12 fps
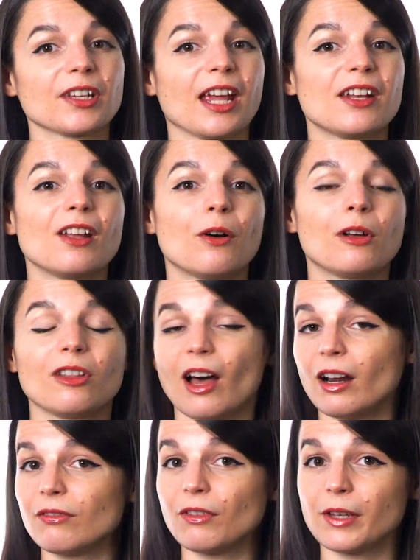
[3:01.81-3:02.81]
can know a lot
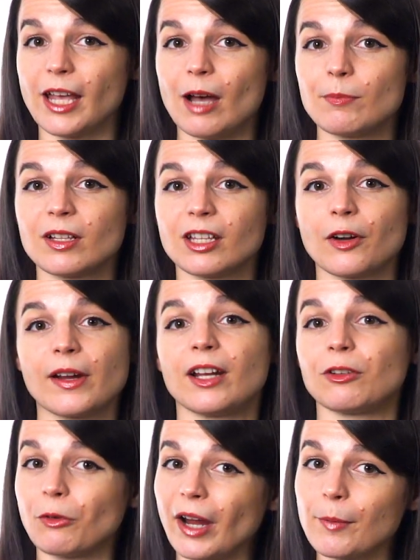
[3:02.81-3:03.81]
of vocabulary
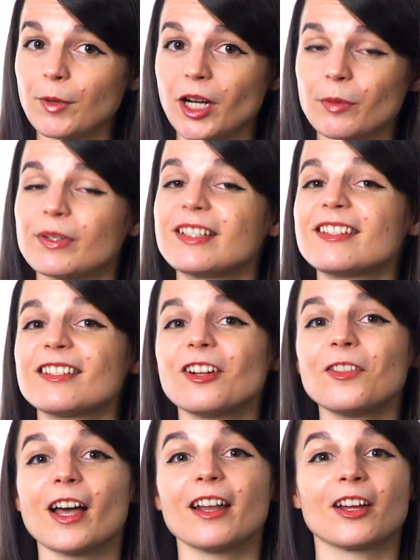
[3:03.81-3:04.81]
and grammar but still
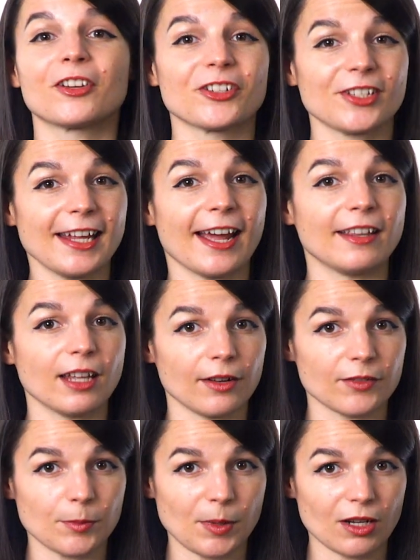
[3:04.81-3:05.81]
not understand native
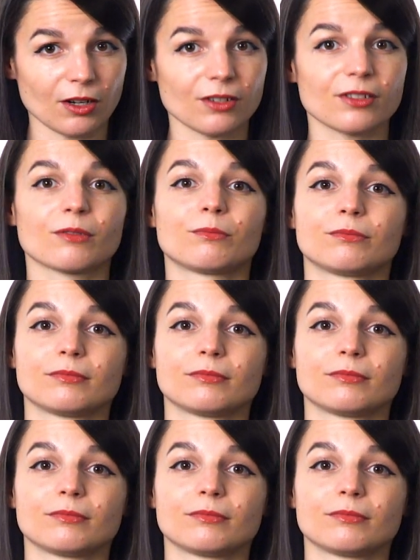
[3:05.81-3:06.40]
speakers.